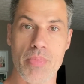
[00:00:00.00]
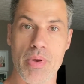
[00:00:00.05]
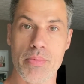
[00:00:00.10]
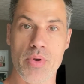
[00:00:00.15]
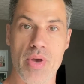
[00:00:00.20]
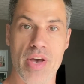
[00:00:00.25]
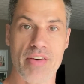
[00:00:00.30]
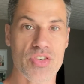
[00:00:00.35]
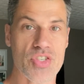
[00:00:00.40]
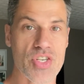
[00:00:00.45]
maybe
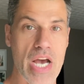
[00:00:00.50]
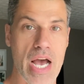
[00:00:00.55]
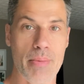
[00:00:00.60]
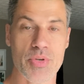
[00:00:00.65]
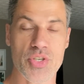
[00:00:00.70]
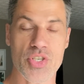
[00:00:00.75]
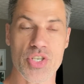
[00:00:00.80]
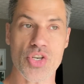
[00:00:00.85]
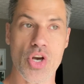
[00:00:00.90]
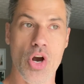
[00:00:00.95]
you have a job,
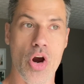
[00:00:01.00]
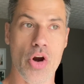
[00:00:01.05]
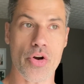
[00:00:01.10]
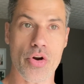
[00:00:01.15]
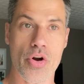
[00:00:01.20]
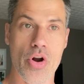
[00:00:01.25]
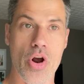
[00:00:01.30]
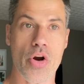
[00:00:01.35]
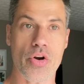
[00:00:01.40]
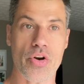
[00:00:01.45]
it's just
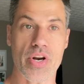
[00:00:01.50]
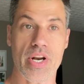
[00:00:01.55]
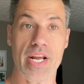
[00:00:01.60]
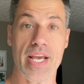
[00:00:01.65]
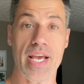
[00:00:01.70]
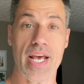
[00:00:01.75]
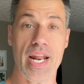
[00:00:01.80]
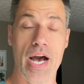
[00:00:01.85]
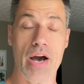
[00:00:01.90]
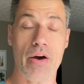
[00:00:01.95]
harder and harder to
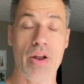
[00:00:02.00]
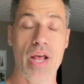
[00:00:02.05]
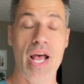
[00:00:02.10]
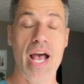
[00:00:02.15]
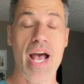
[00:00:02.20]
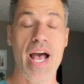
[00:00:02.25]
get out.